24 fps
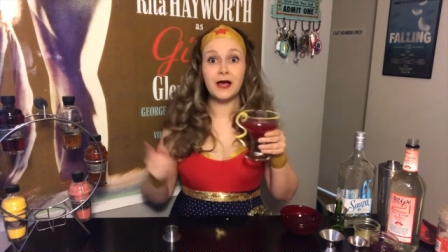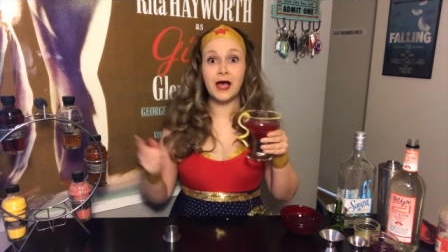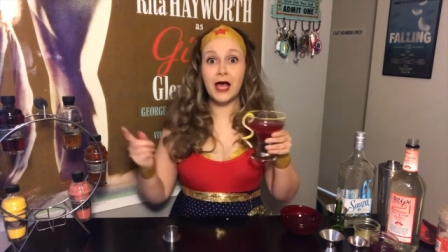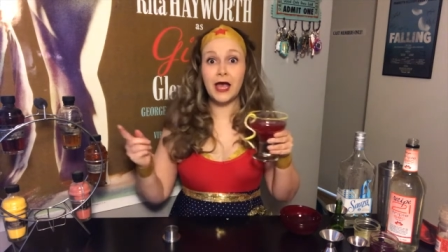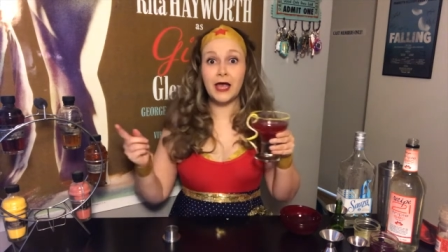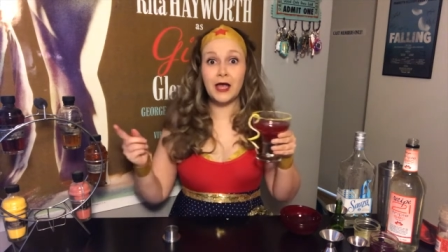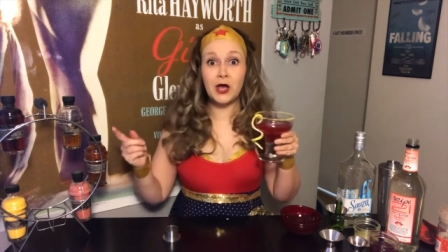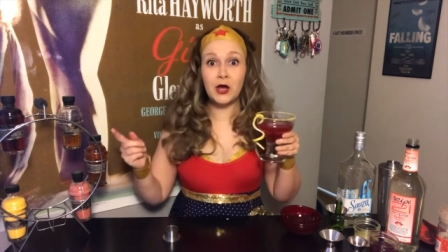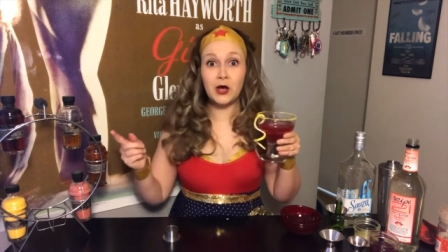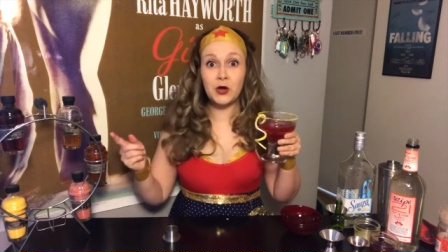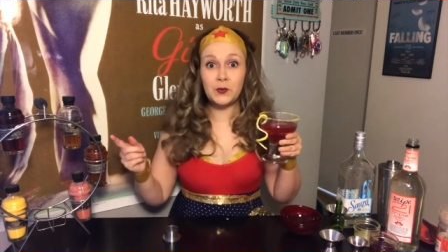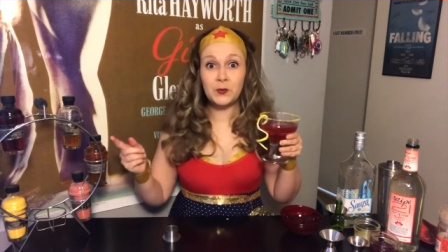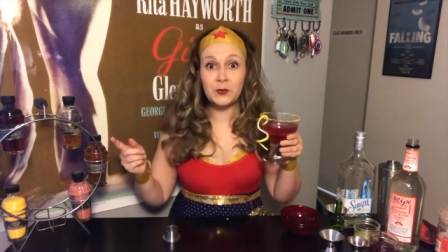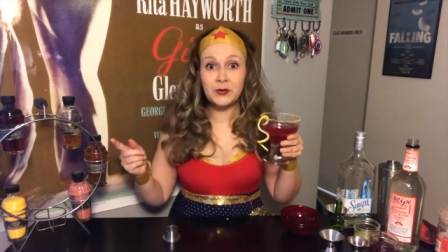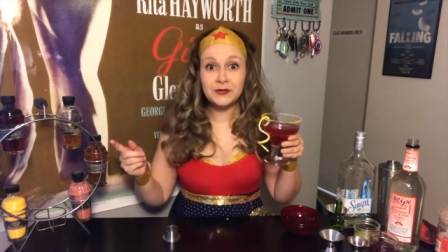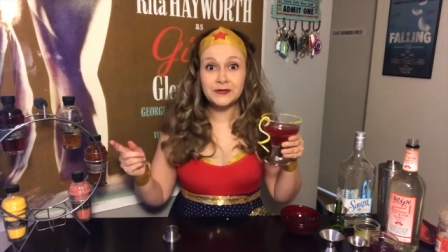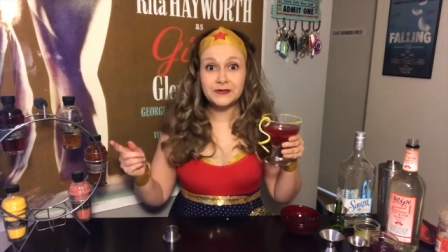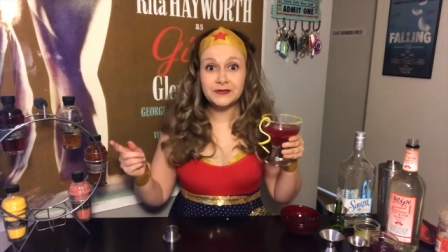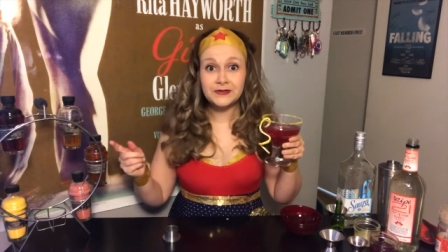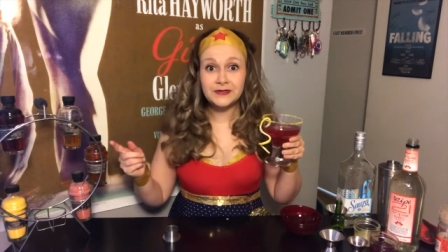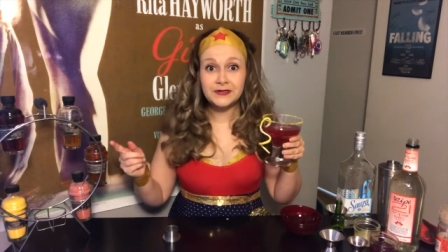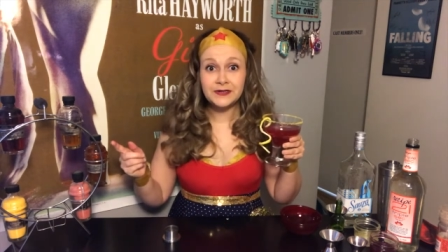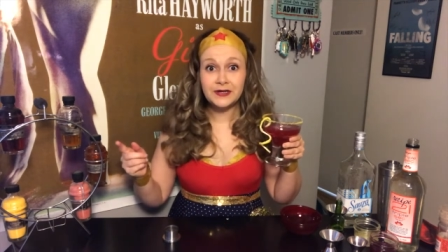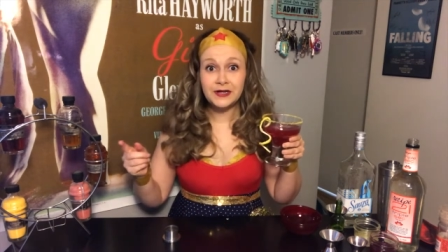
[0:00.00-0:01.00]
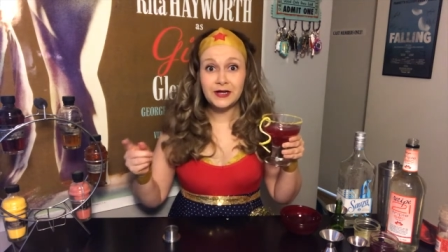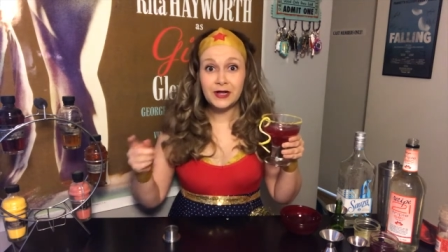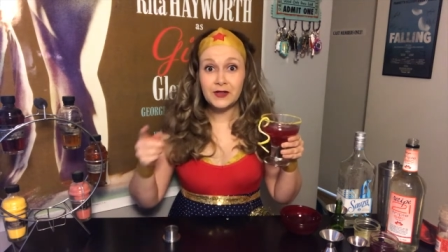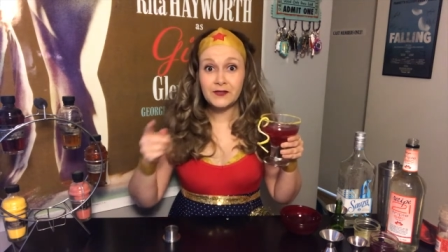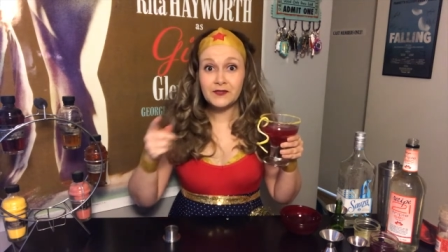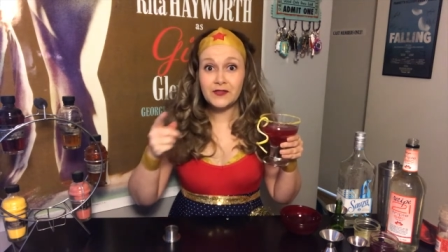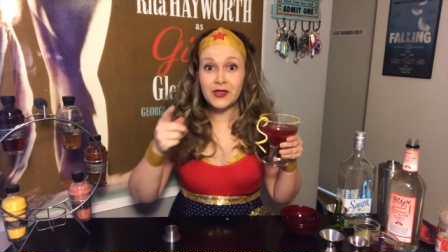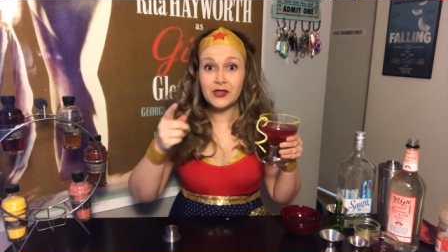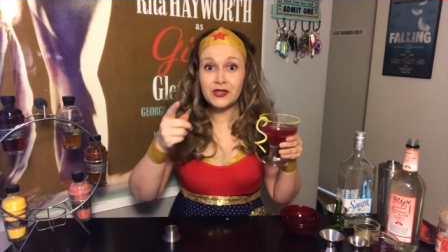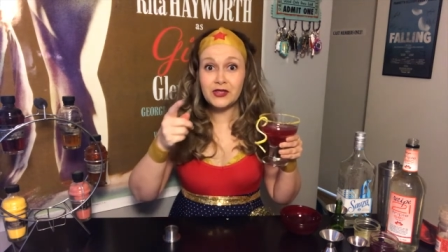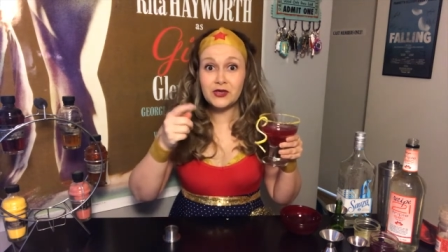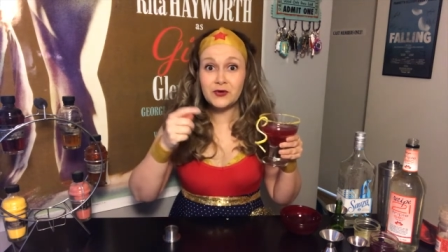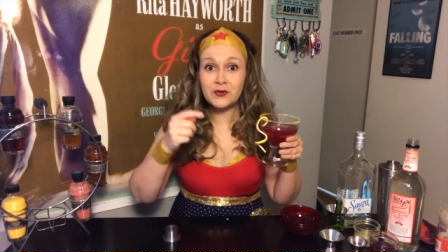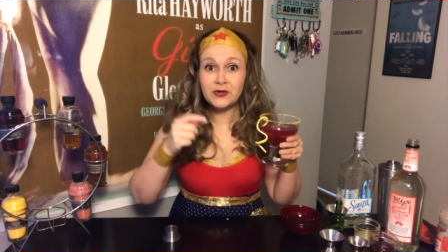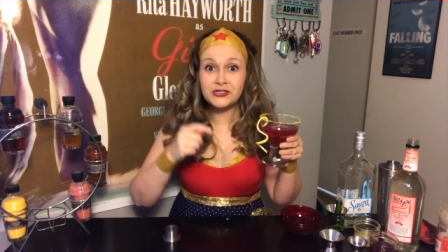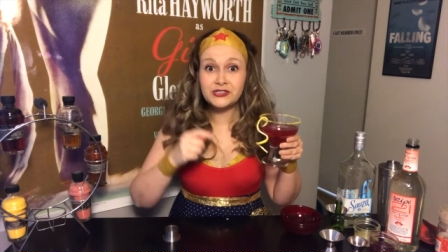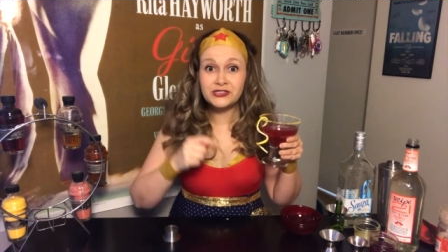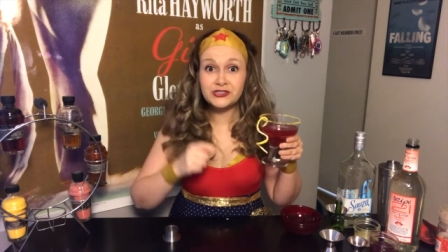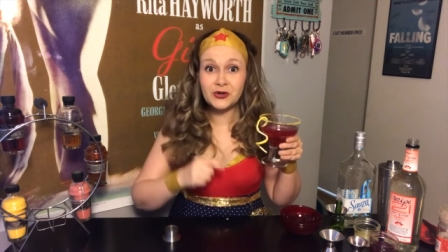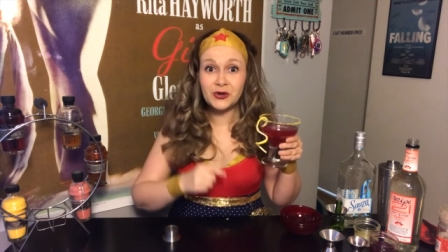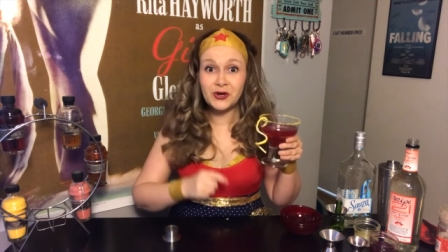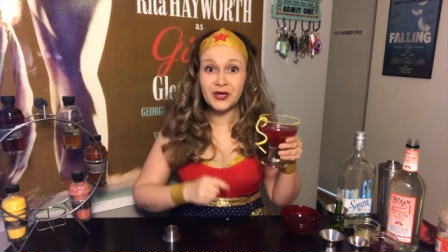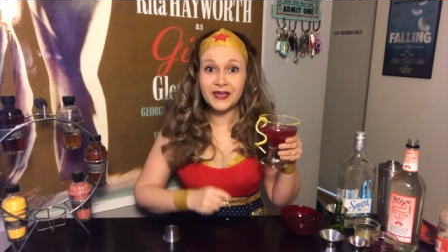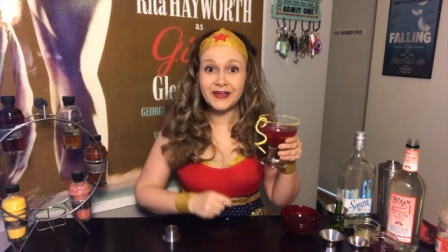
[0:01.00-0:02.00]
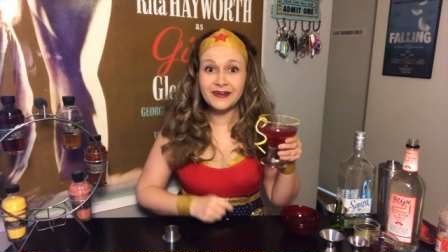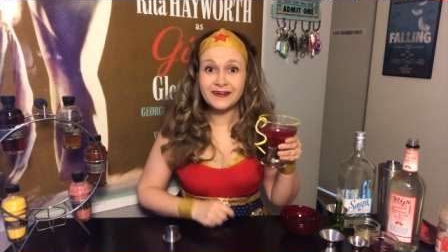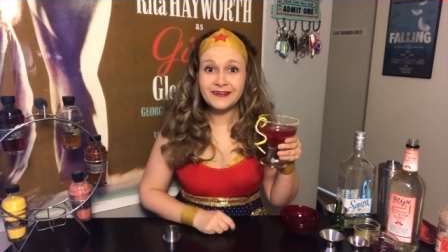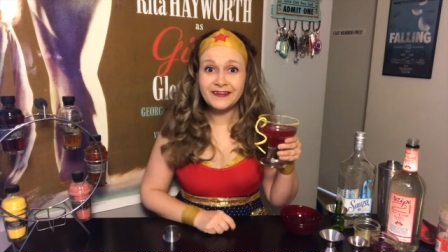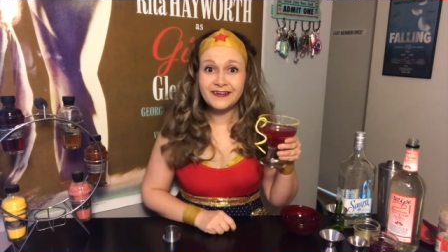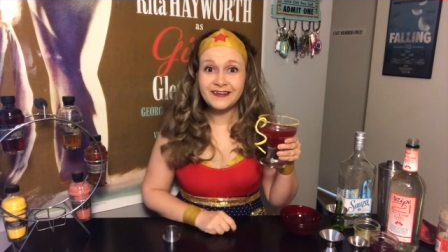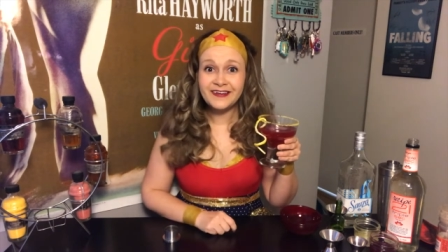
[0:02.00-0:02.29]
I hope that you enjoyed